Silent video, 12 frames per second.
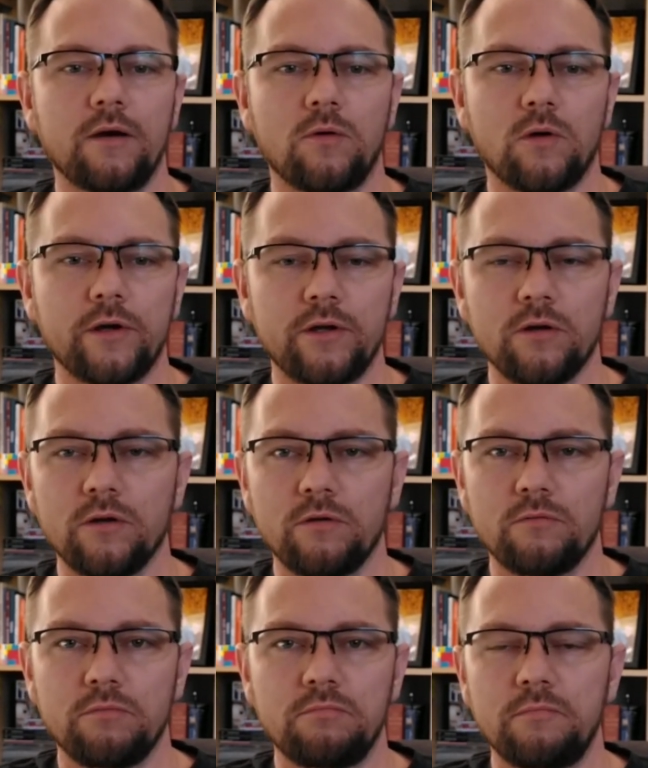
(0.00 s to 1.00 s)
or
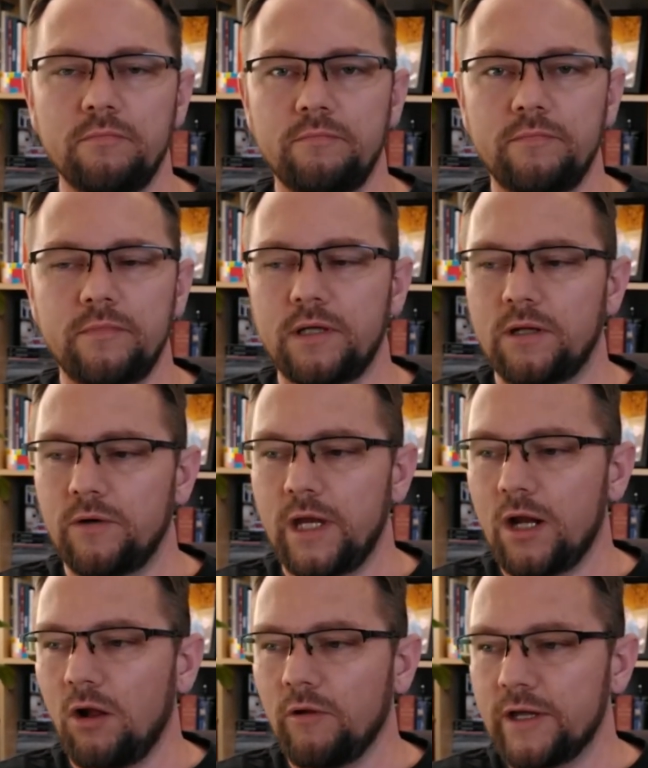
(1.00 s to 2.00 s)
you're
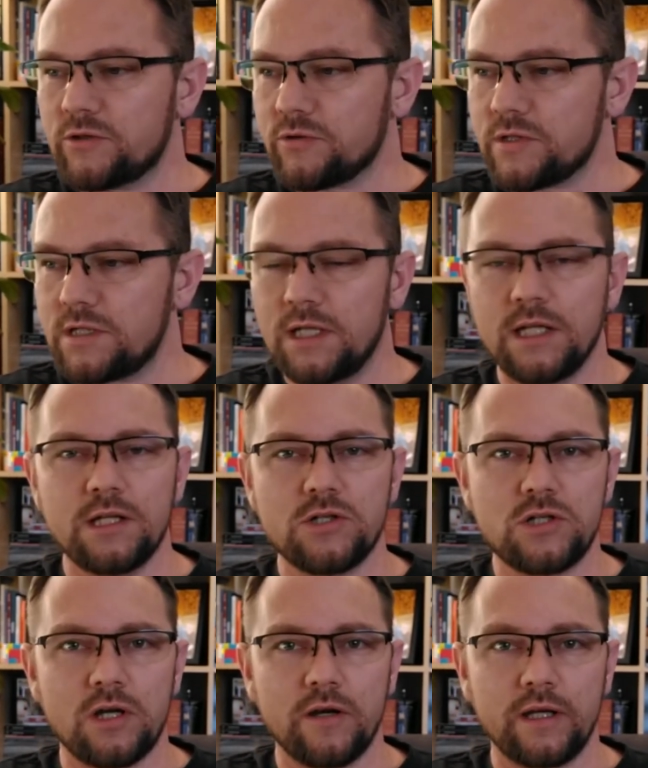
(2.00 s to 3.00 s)
at all interested in
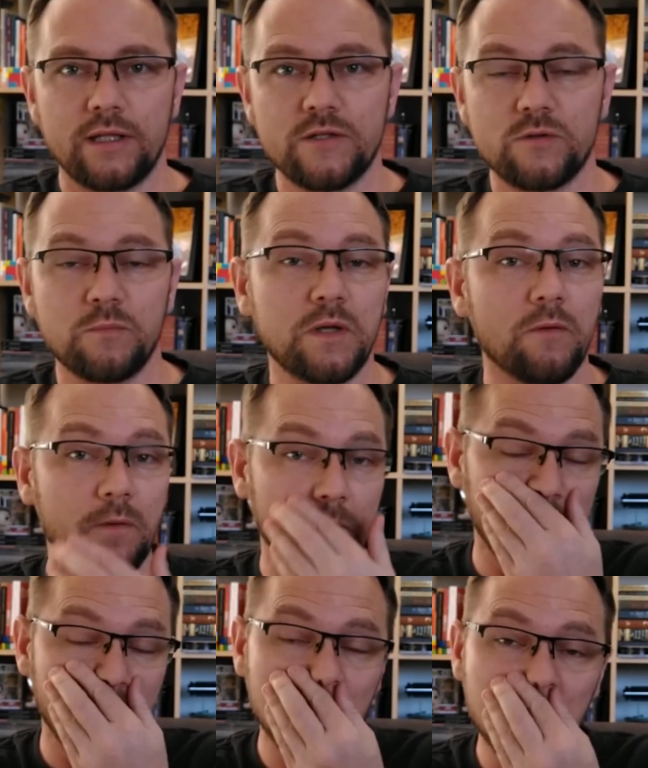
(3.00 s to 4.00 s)
sharing, this would be
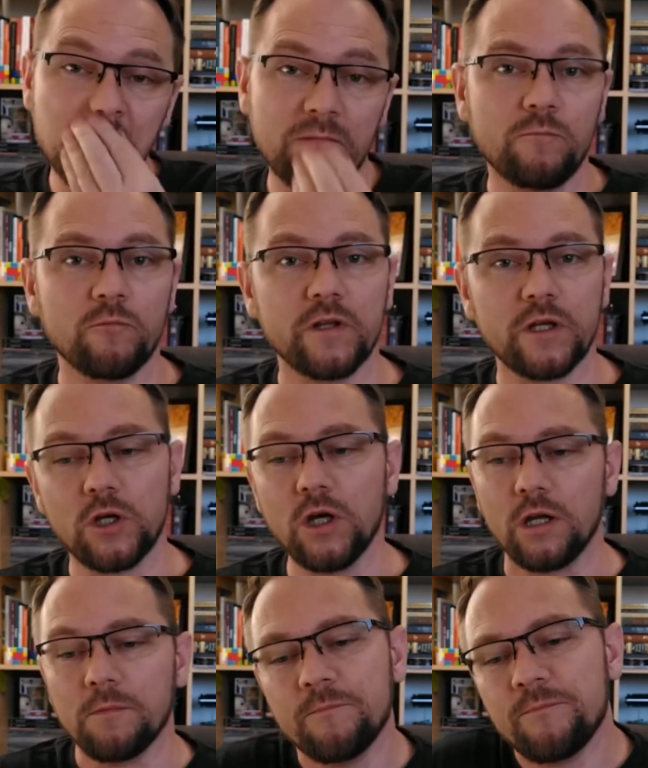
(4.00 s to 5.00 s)
really
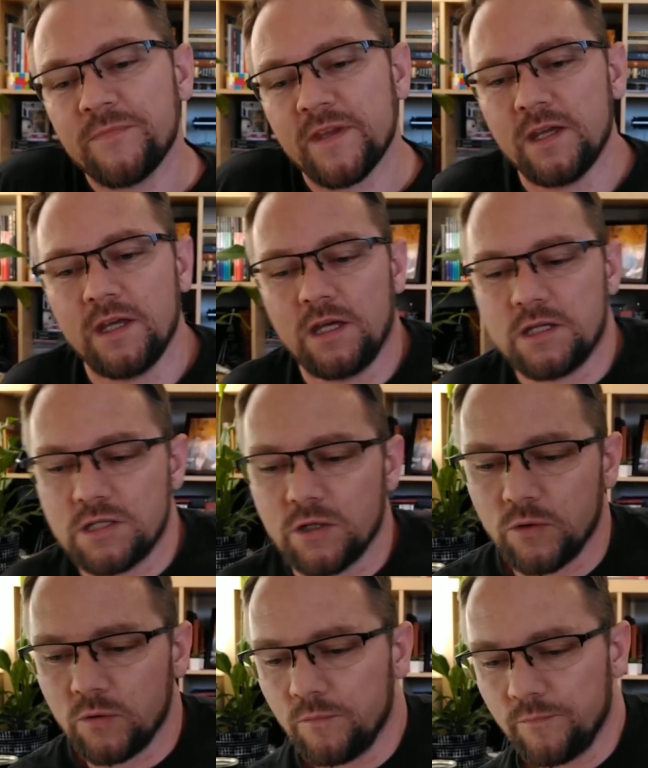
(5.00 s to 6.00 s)
good.
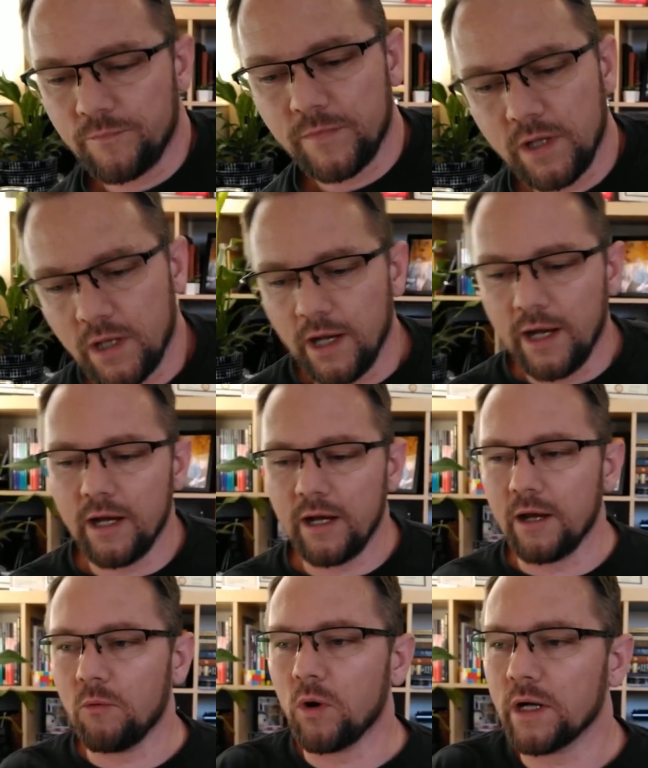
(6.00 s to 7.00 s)
So
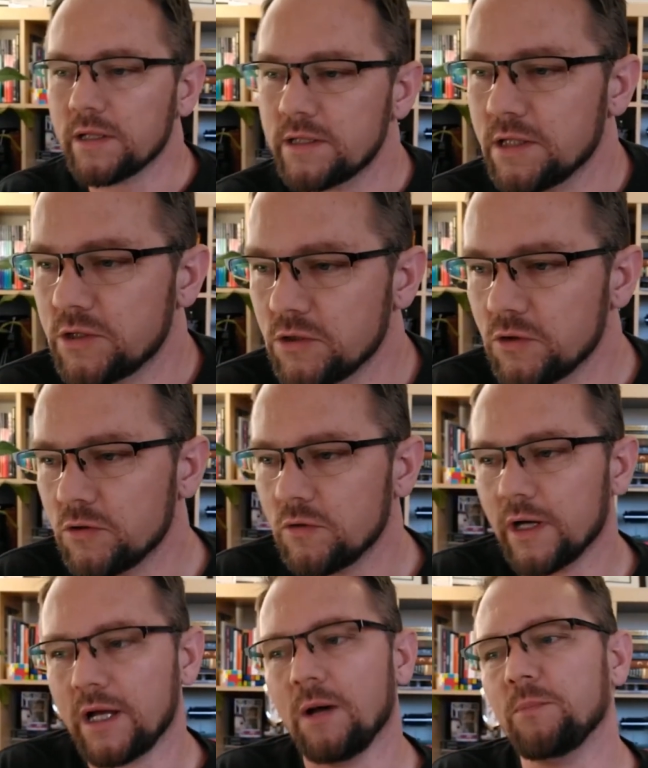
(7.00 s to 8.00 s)
I wanted to do
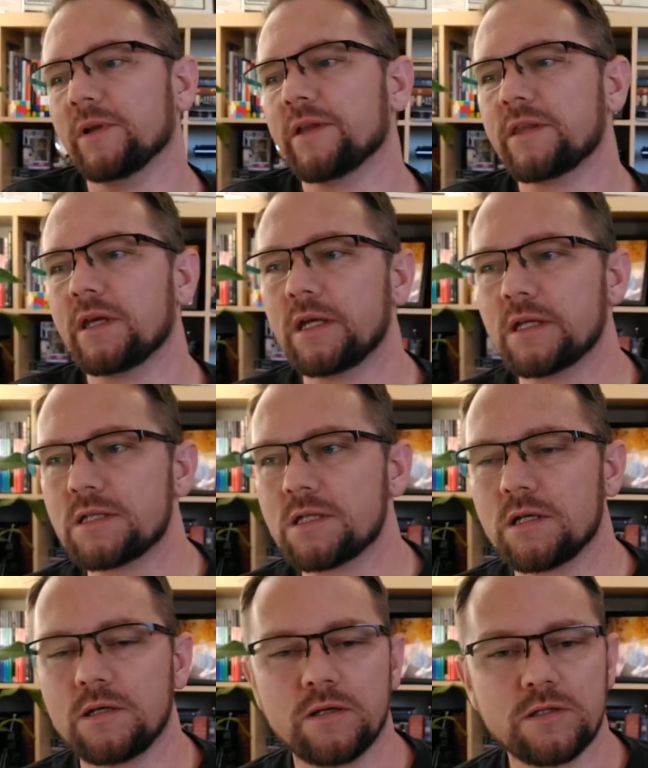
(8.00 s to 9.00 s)
a couple of
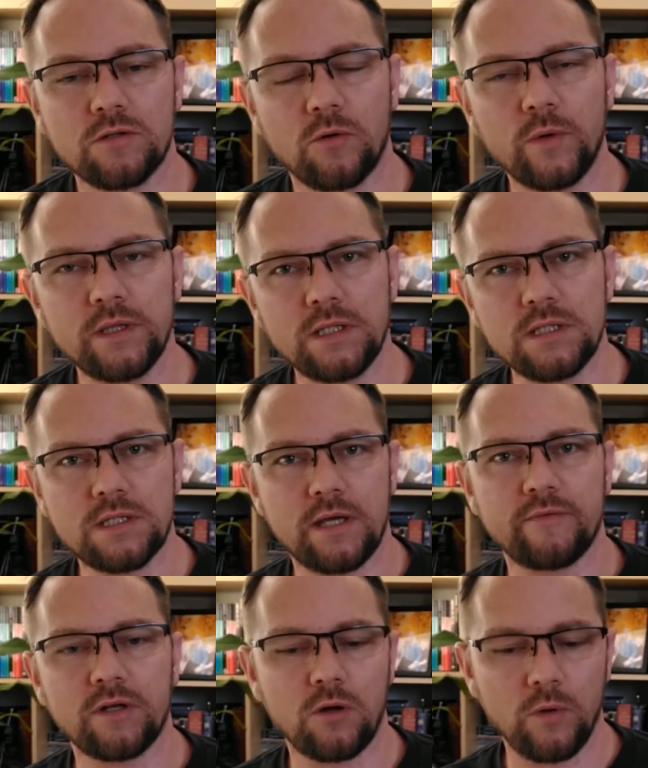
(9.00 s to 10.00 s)
things. So with these
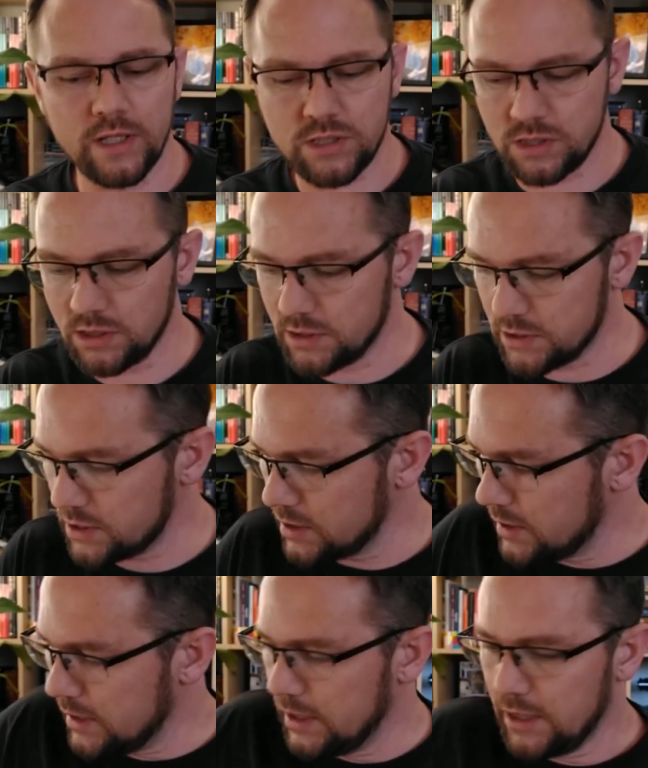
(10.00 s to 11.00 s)
7 questions,
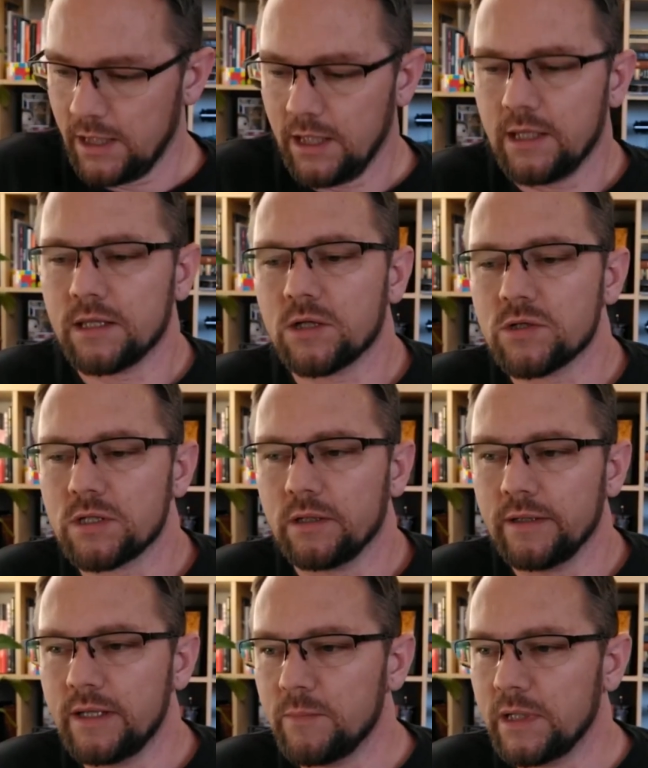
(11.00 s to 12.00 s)
there's a
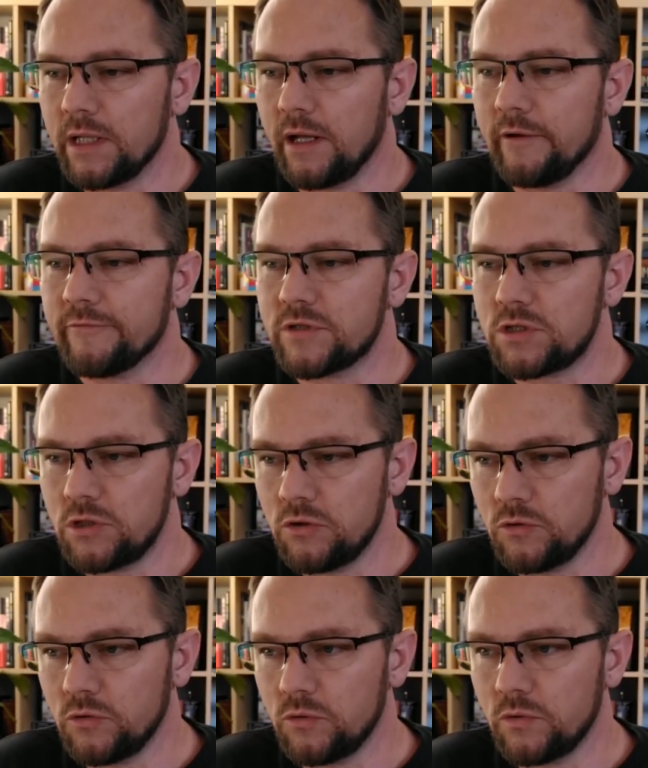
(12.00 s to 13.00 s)
limit of
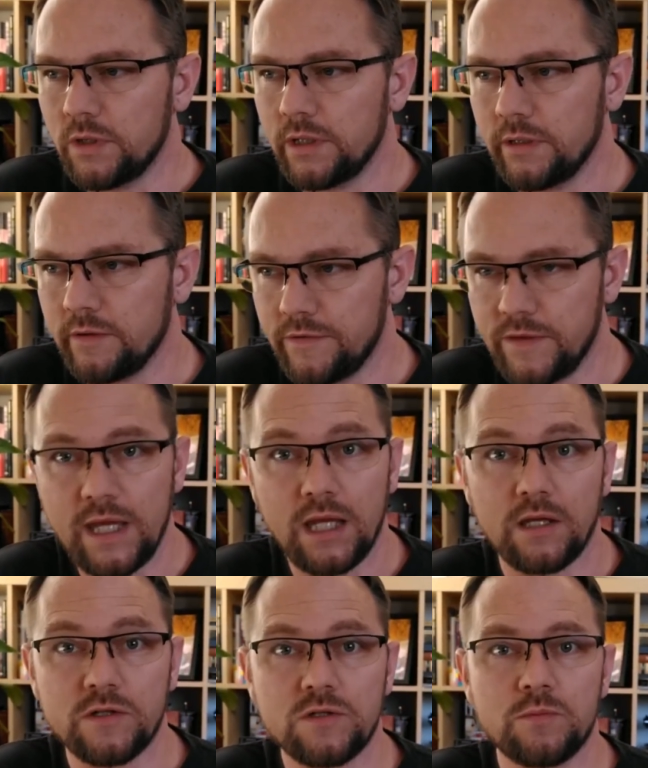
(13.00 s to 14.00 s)
2
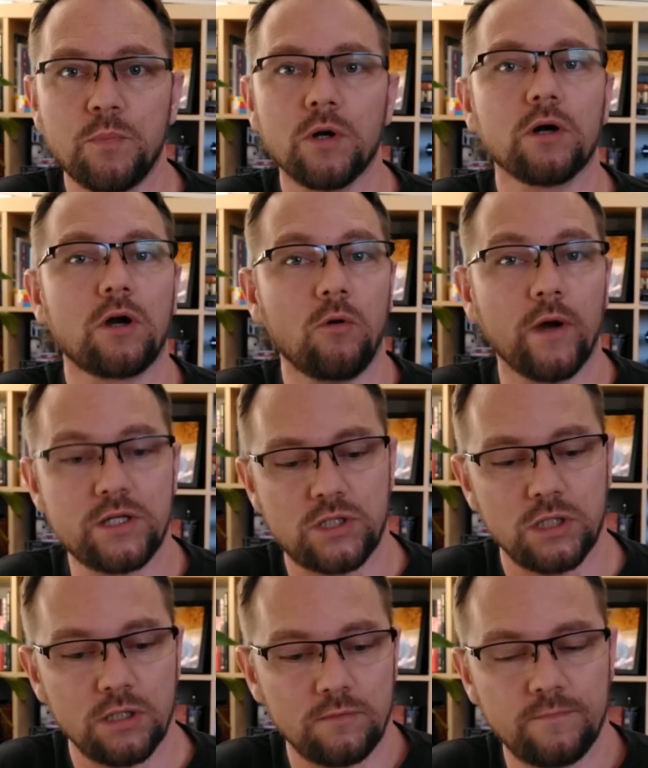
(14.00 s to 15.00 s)
things per
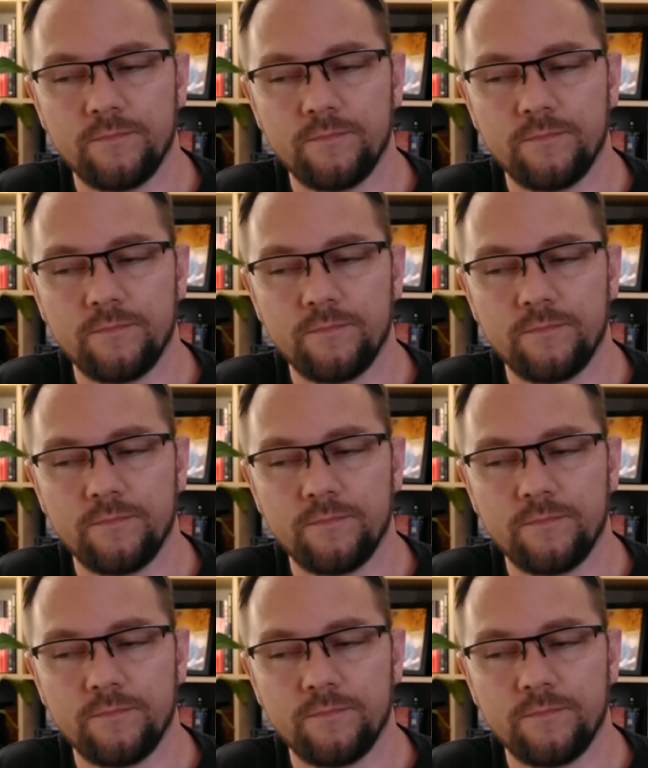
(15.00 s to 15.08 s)
question,